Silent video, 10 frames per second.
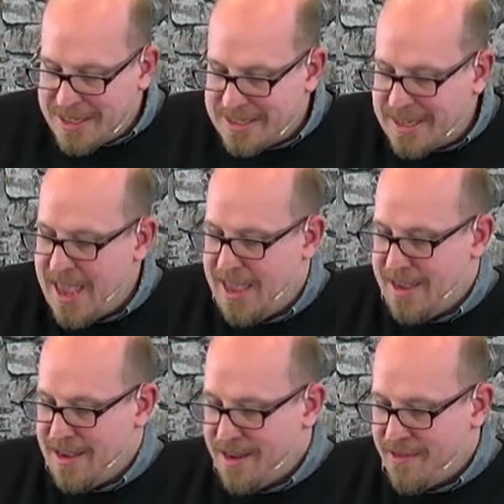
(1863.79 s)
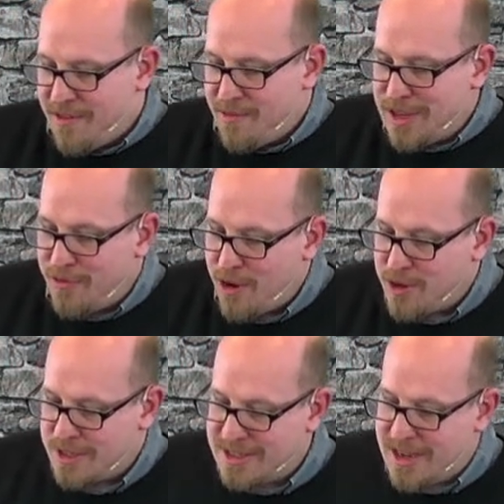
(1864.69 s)
we see from these
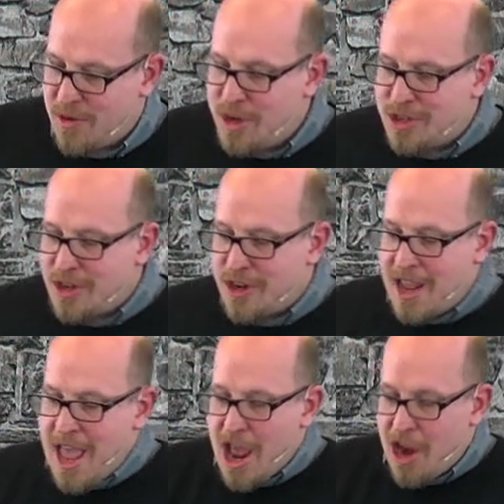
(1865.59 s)
verses that we should